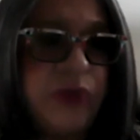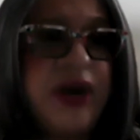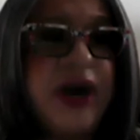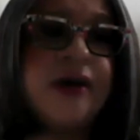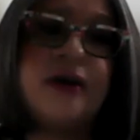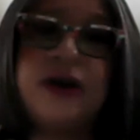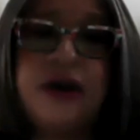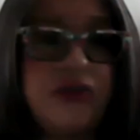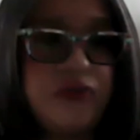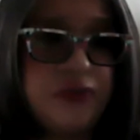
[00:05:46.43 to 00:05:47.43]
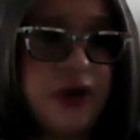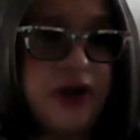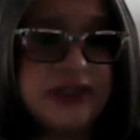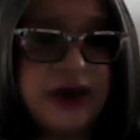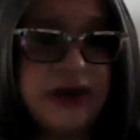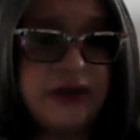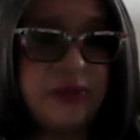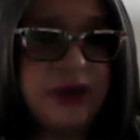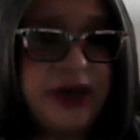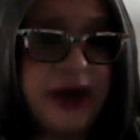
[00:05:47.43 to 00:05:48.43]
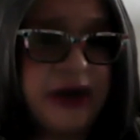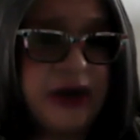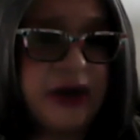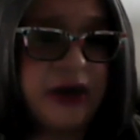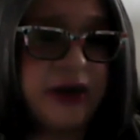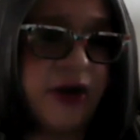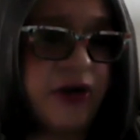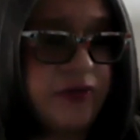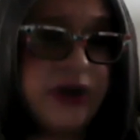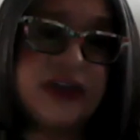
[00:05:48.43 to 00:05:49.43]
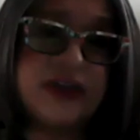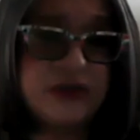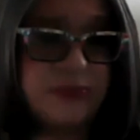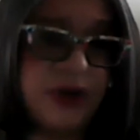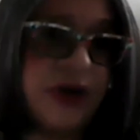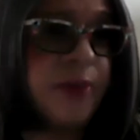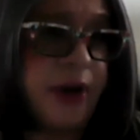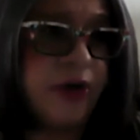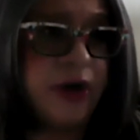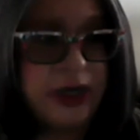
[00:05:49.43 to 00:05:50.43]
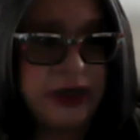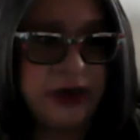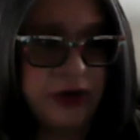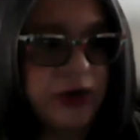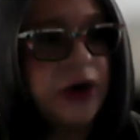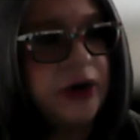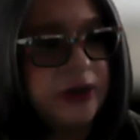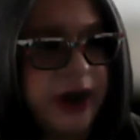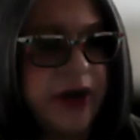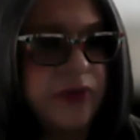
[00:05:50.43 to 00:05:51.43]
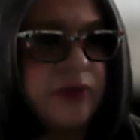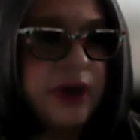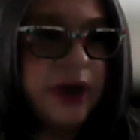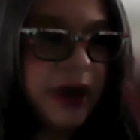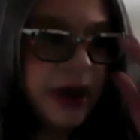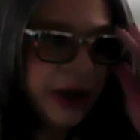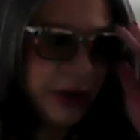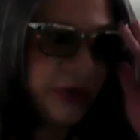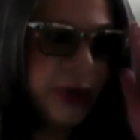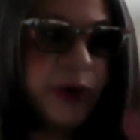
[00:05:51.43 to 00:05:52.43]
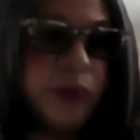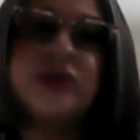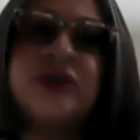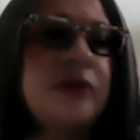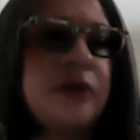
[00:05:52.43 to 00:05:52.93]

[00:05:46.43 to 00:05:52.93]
We had an influx at the beginning of, it's been about a year now. It was